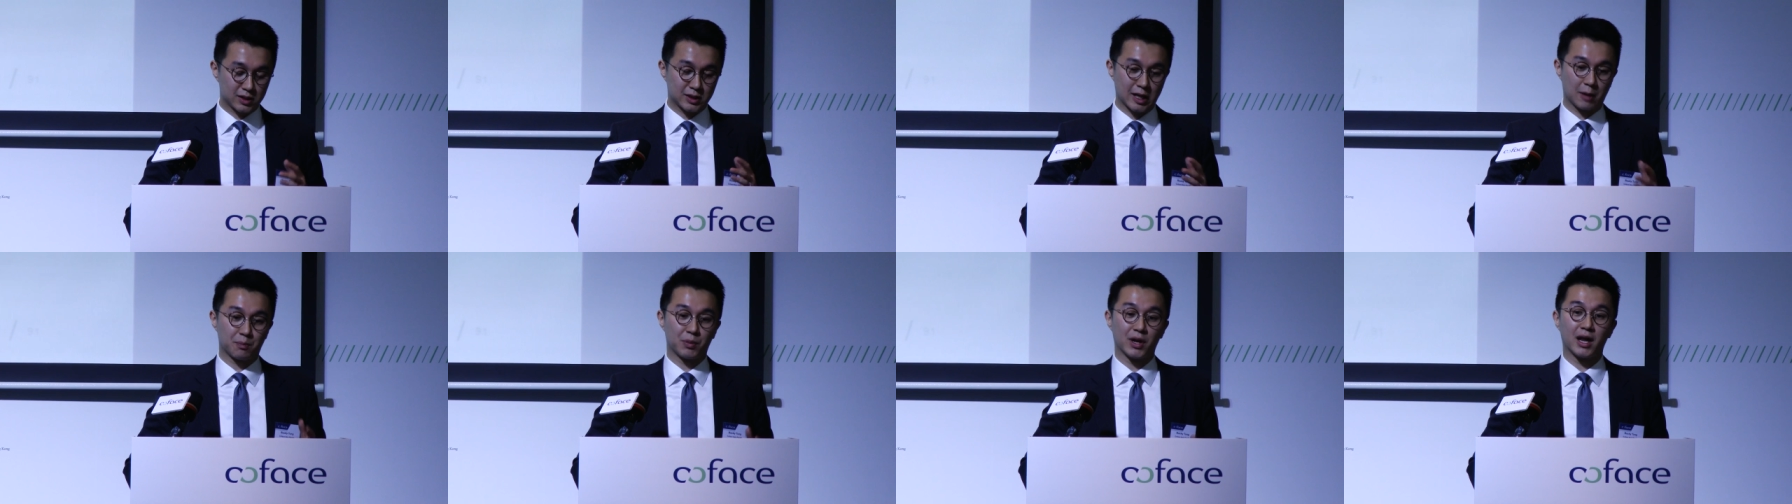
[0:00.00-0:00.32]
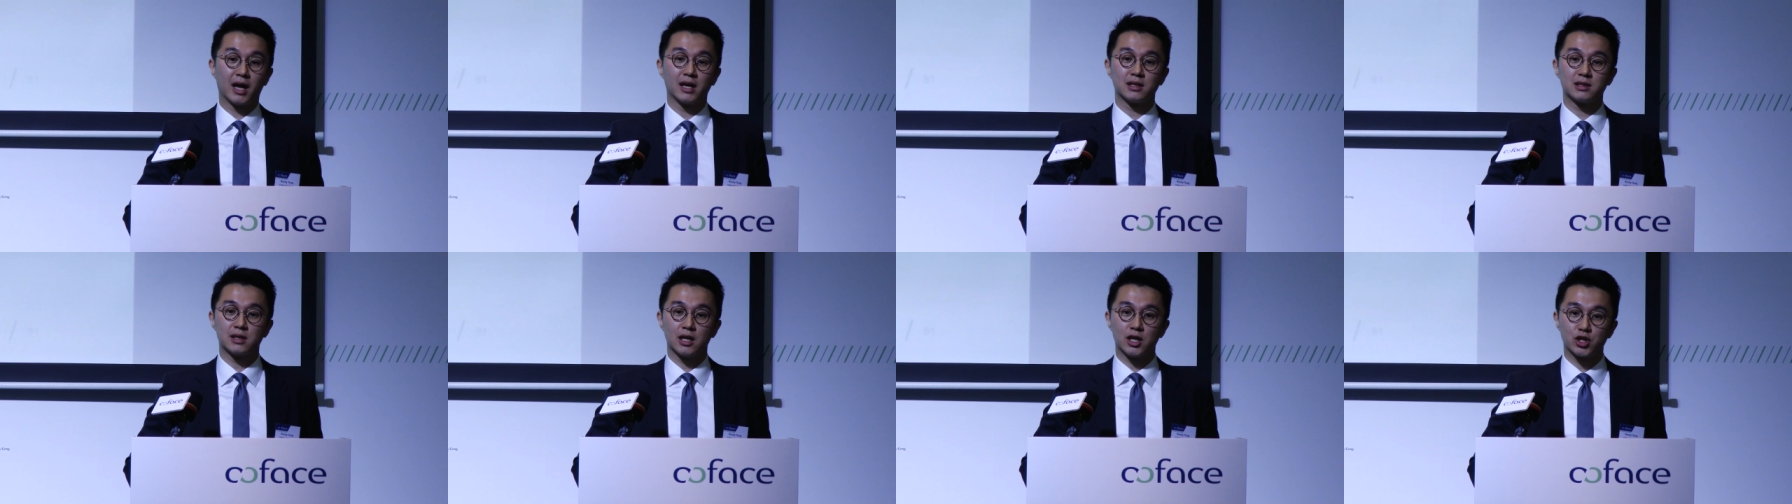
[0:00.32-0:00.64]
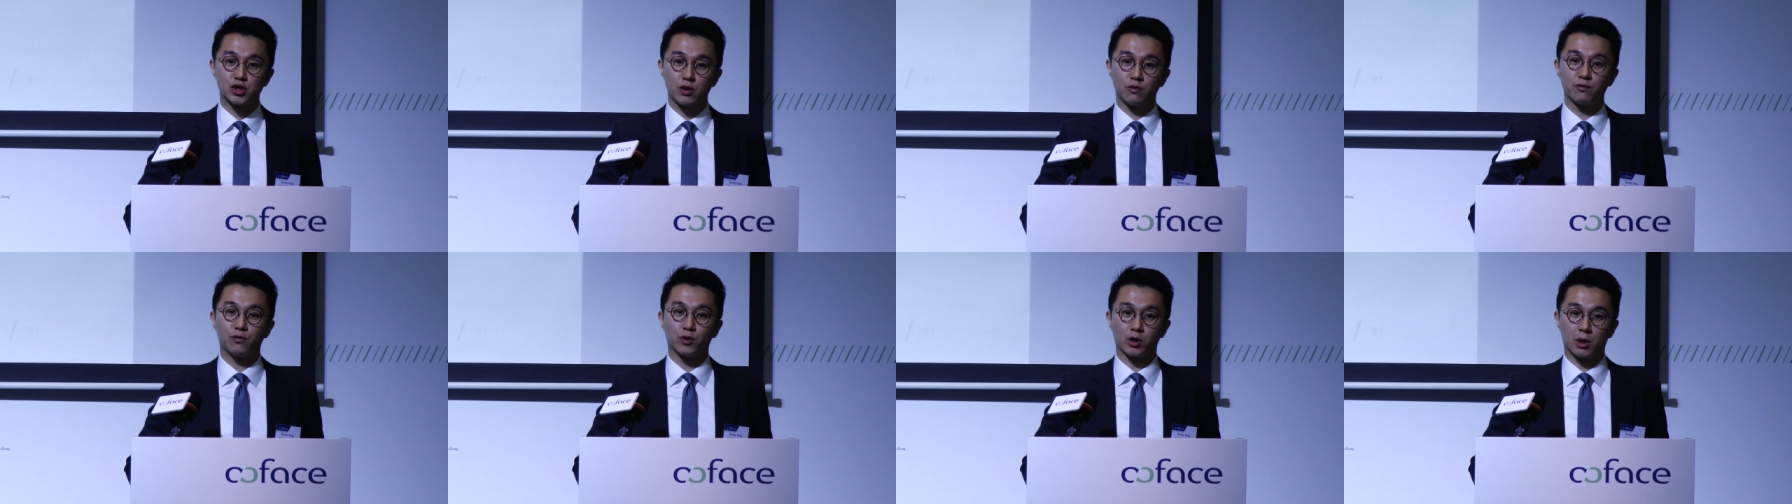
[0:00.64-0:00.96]

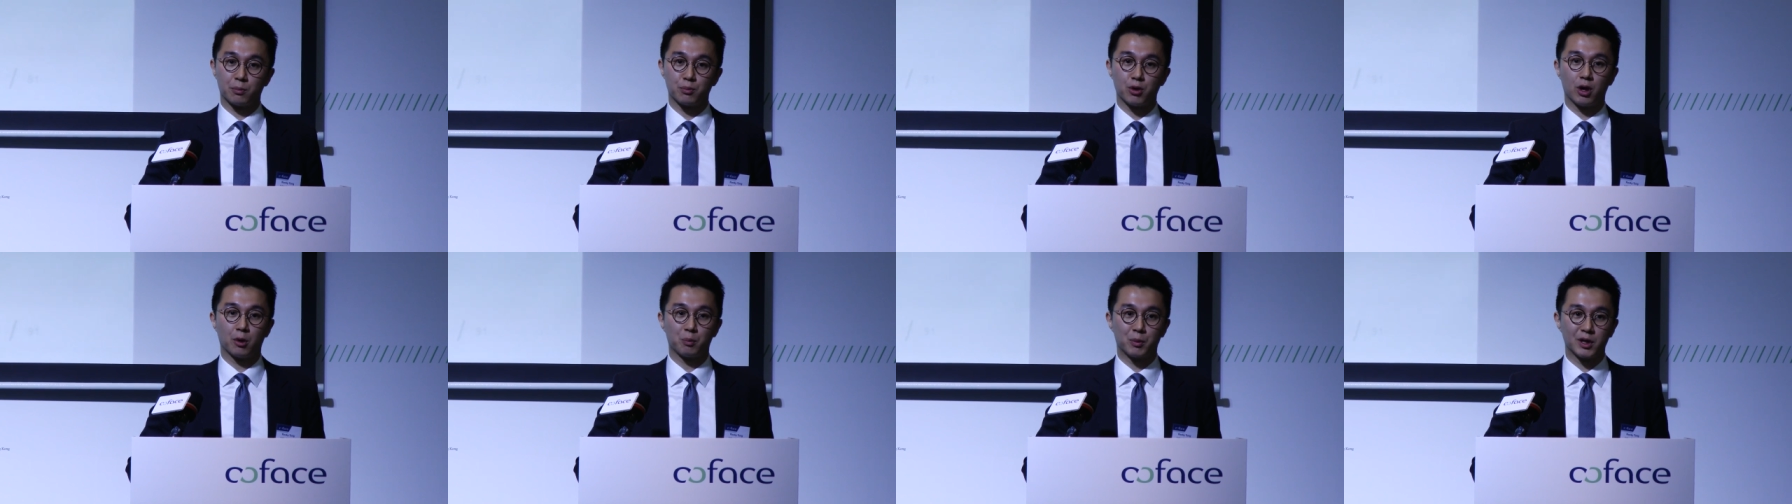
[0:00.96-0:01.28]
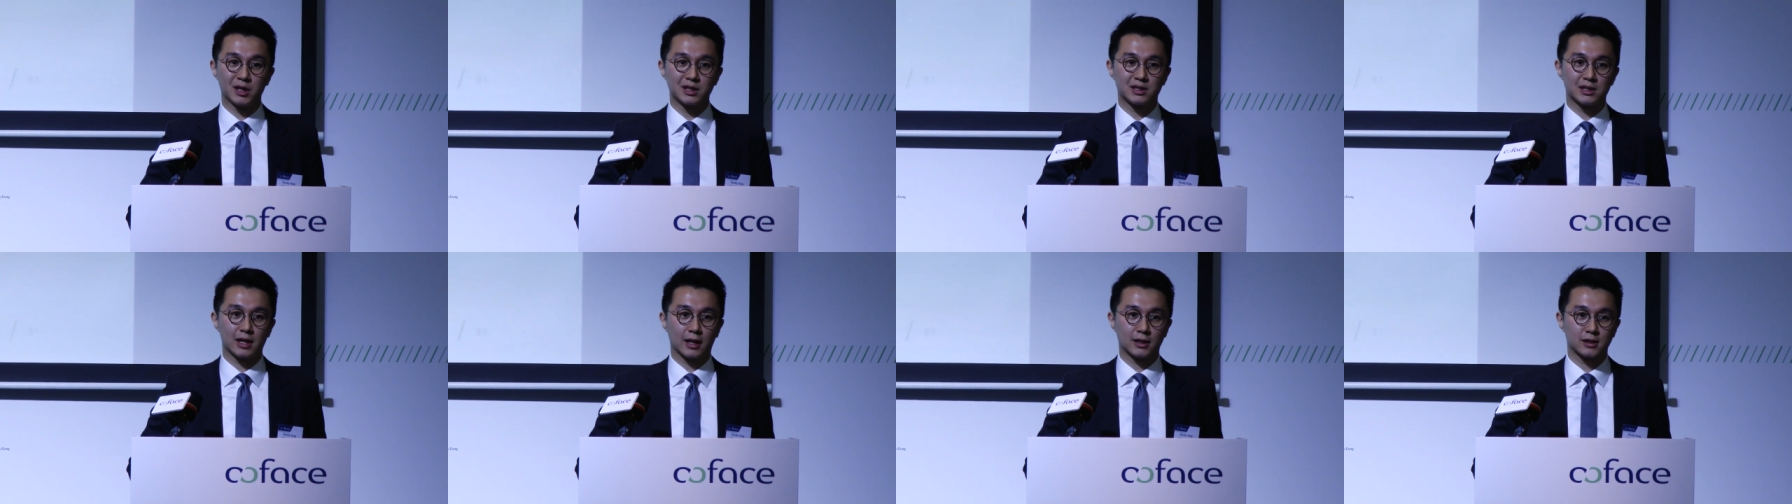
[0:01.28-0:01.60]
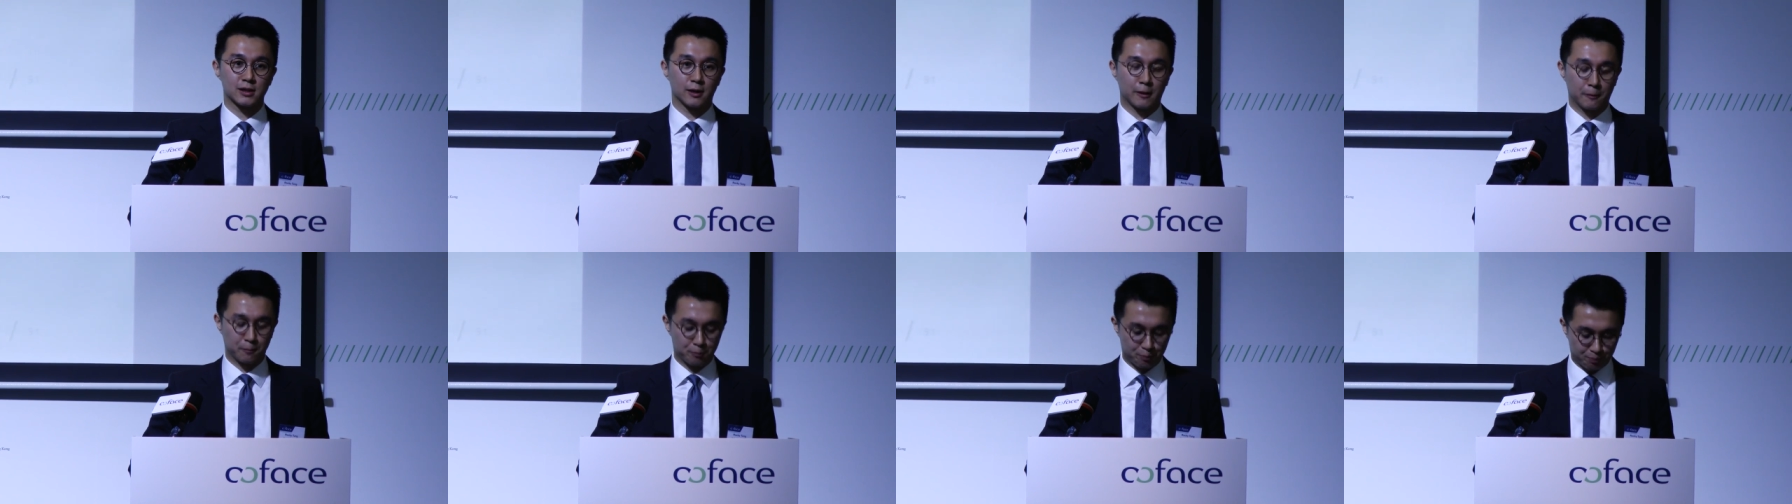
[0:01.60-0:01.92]
stabilization for the property
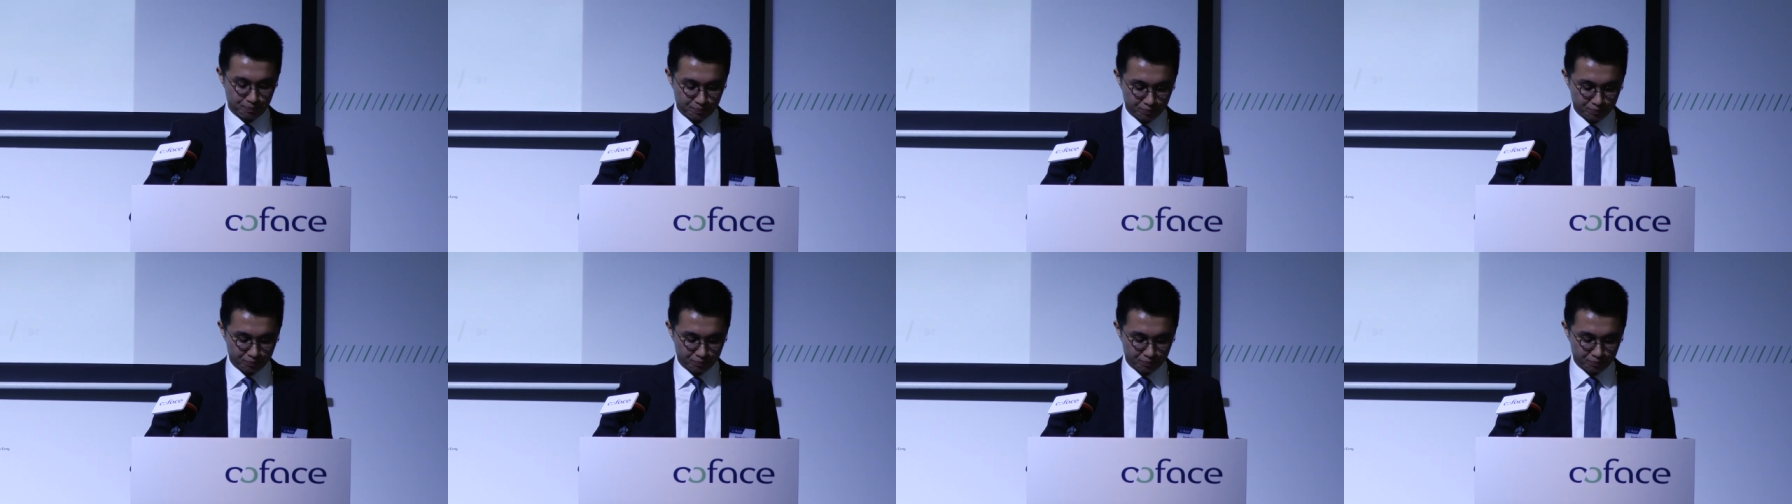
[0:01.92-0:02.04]
sector.